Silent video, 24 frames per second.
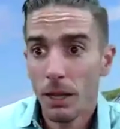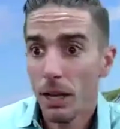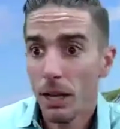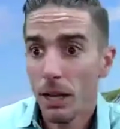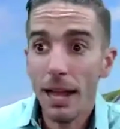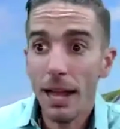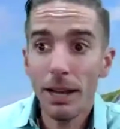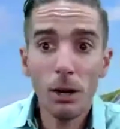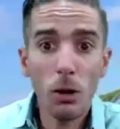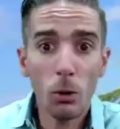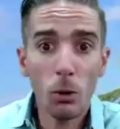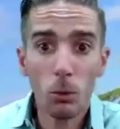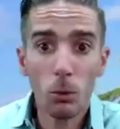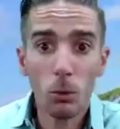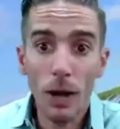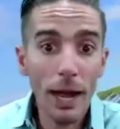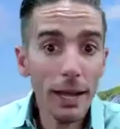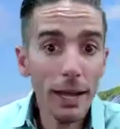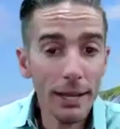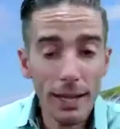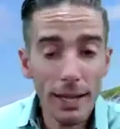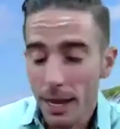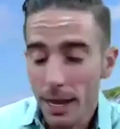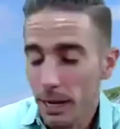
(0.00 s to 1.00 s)
I
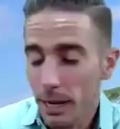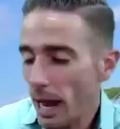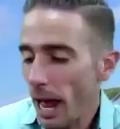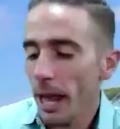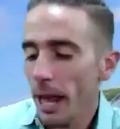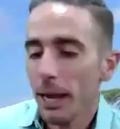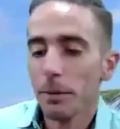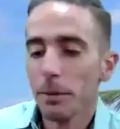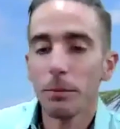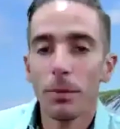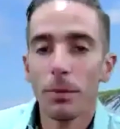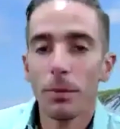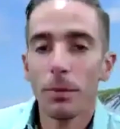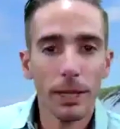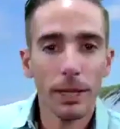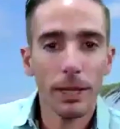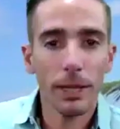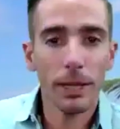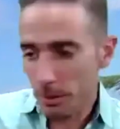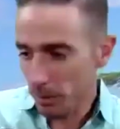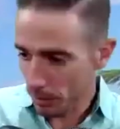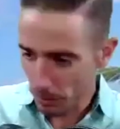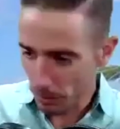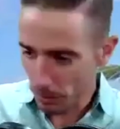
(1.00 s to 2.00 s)
am like,
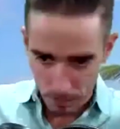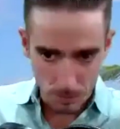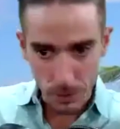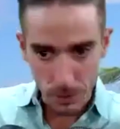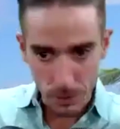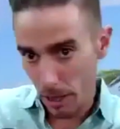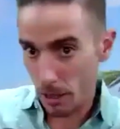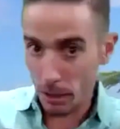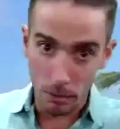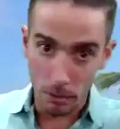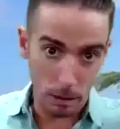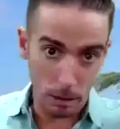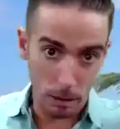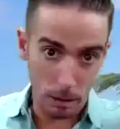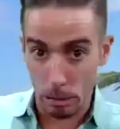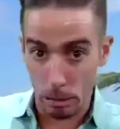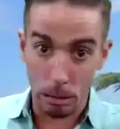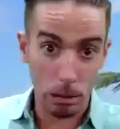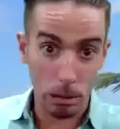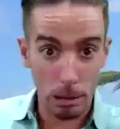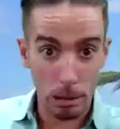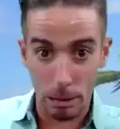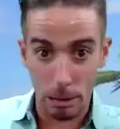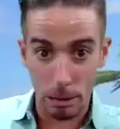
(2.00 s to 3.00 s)
you
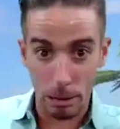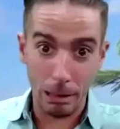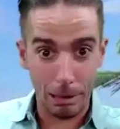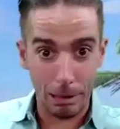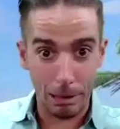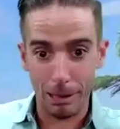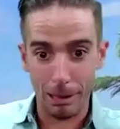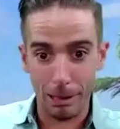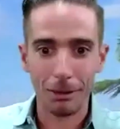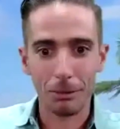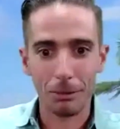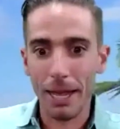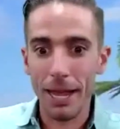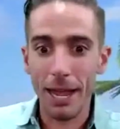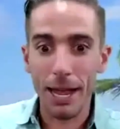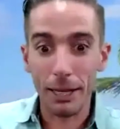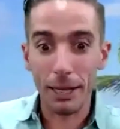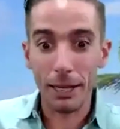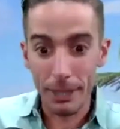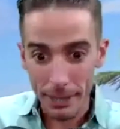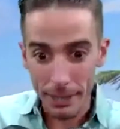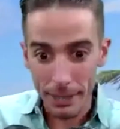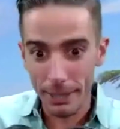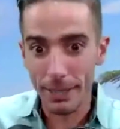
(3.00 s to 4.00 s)
know,
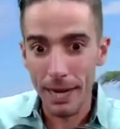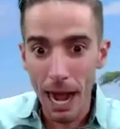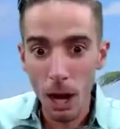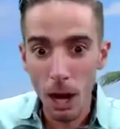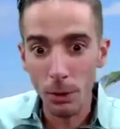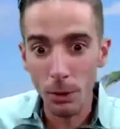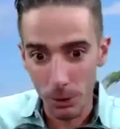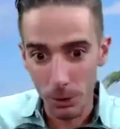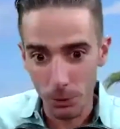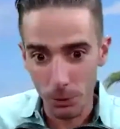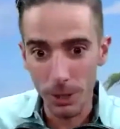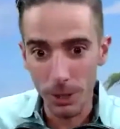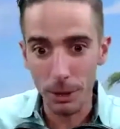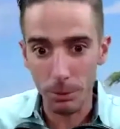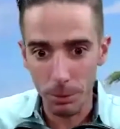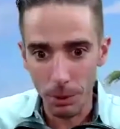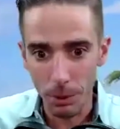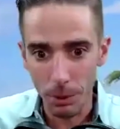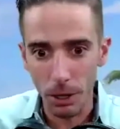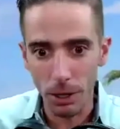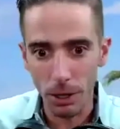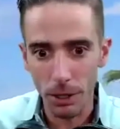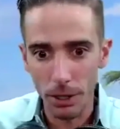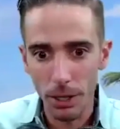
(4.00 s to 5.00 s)
can't sit down and read a
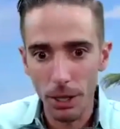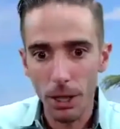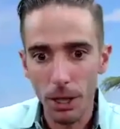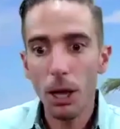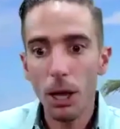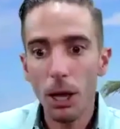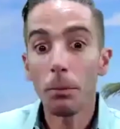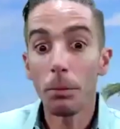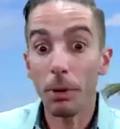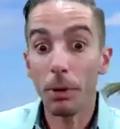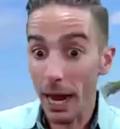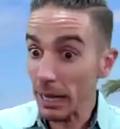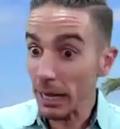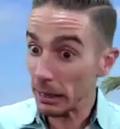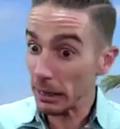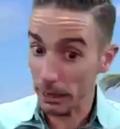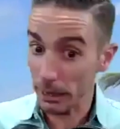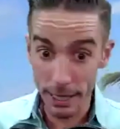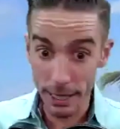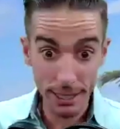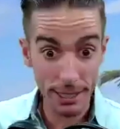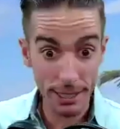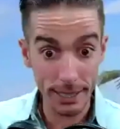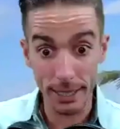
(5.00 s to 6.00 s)
book, but I
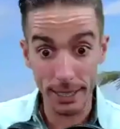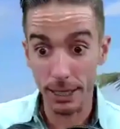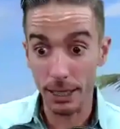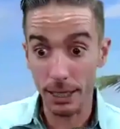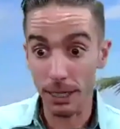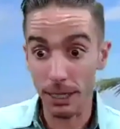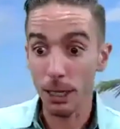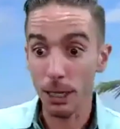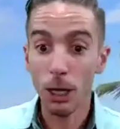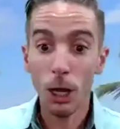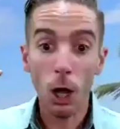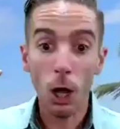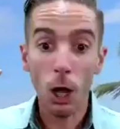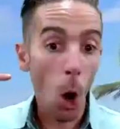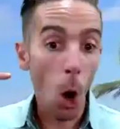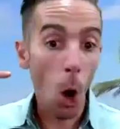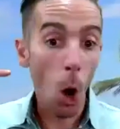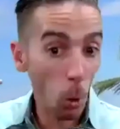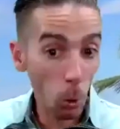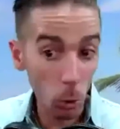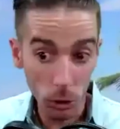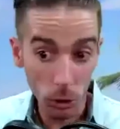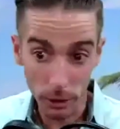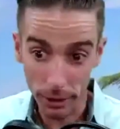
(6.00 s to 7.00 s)
listen
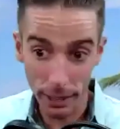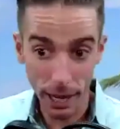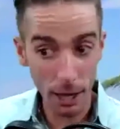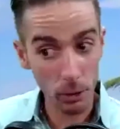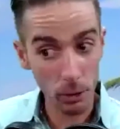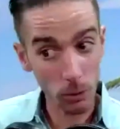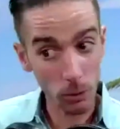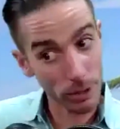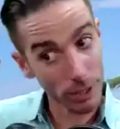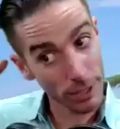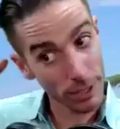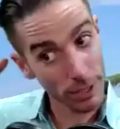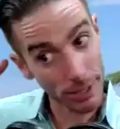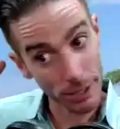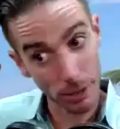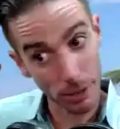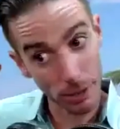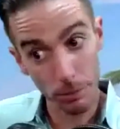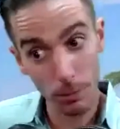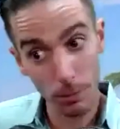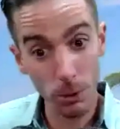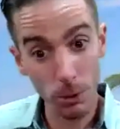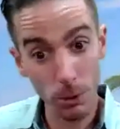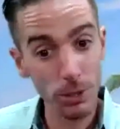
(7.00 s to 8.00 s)
only. I don't listen to
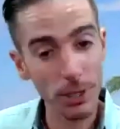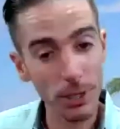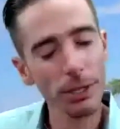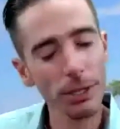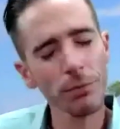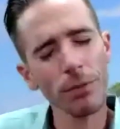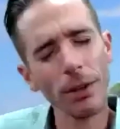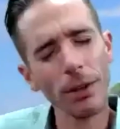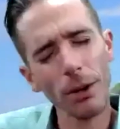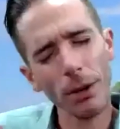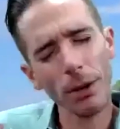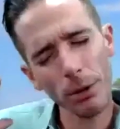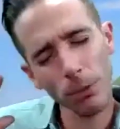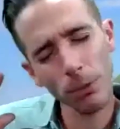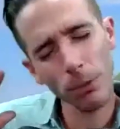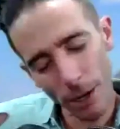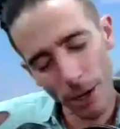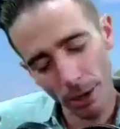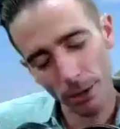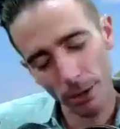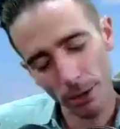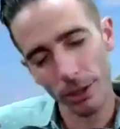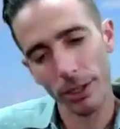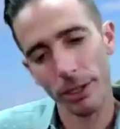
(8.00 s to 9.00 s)
music, very
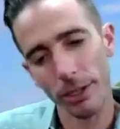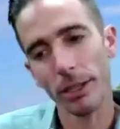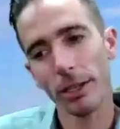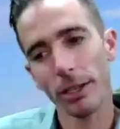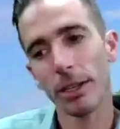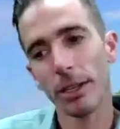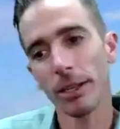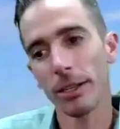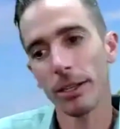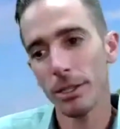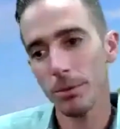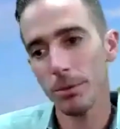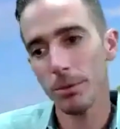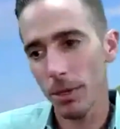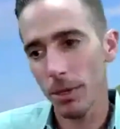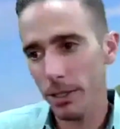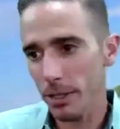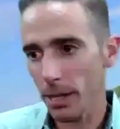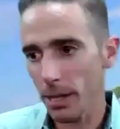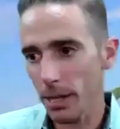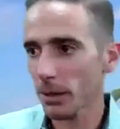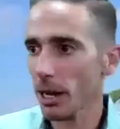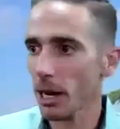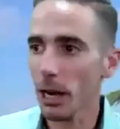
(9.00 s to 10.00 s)
rarely. And this might
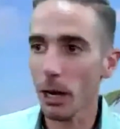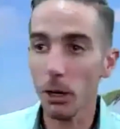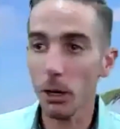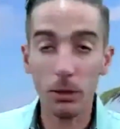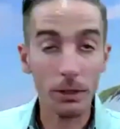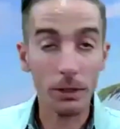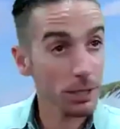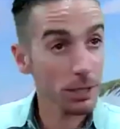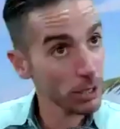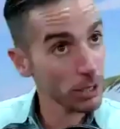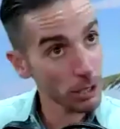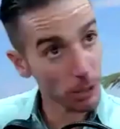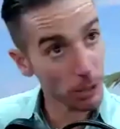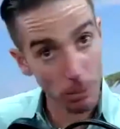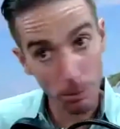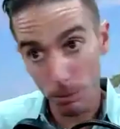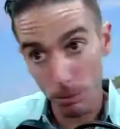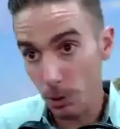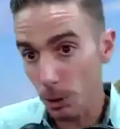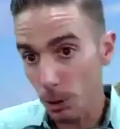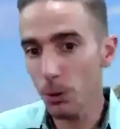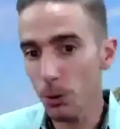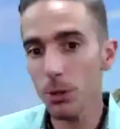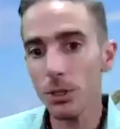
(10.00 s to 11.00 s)
sound odd. I don't listen to
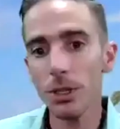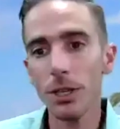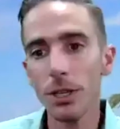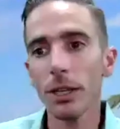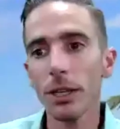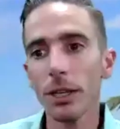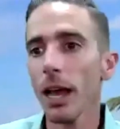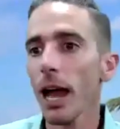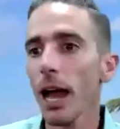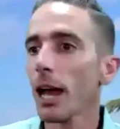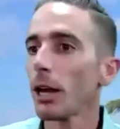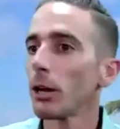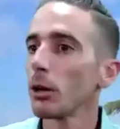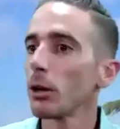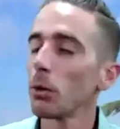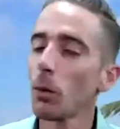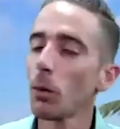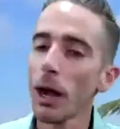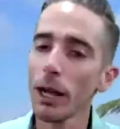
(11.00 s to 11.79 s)
music. Yeah. I don't watch